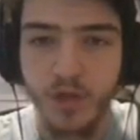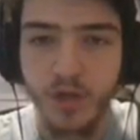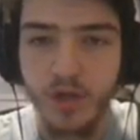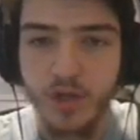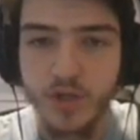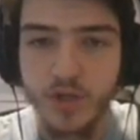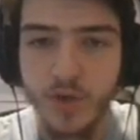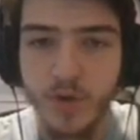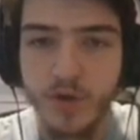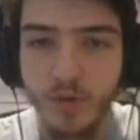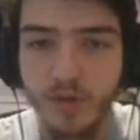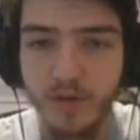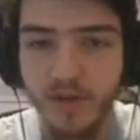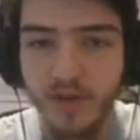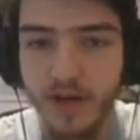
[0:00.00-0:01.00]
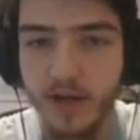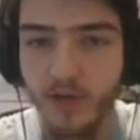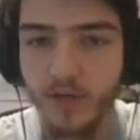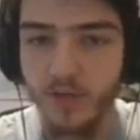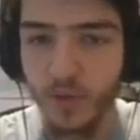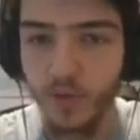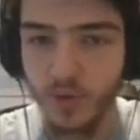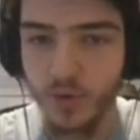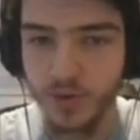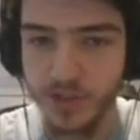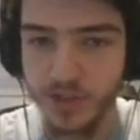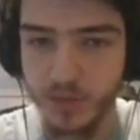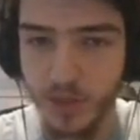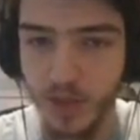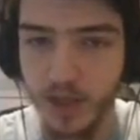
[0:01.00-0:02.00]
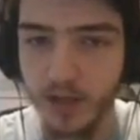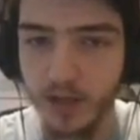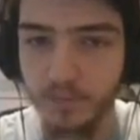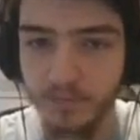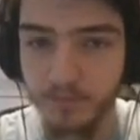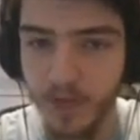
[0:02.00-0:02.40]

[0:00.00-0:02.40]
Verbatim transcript: so I do want to find another fortress as well,